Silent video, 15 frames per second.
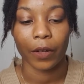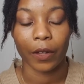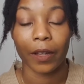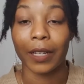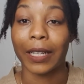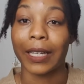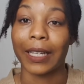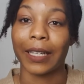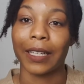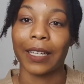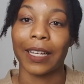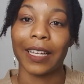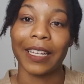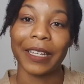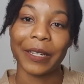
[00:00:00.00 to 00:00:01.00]
Okay,
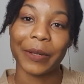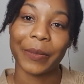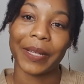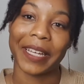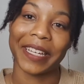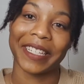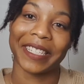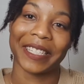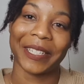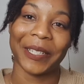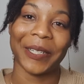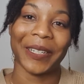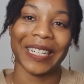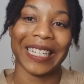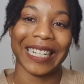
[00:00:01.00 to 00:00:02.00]
a little
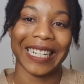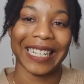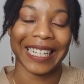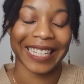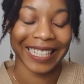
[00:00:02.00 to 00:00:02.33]
backstory.